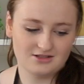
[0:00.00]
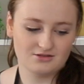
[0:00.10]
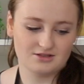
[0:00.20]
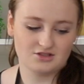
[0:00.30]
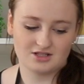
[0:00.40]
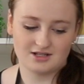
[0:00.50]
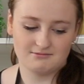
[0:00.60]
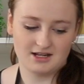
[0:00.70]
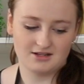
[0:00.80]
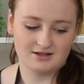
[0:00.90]
These tools are just going
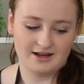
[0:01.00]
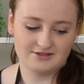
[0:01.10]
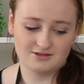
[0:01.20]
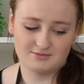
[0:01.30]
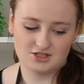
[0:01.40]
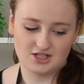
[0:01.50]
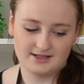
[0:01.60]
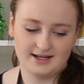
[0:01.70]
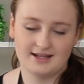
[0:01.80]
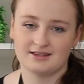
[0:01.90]
to make your life so much
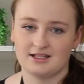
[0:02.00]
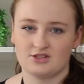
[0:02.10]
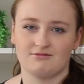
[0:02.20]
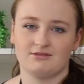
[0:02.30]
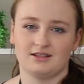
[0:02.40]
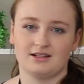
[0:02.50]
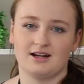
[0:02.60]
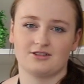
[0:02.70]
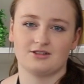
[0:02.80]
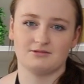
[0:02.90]
easier and things you really
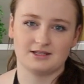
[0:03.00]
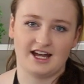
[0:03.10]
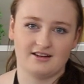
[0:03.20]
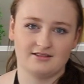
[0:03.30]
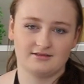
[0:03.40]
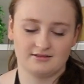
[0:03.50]
can't go without.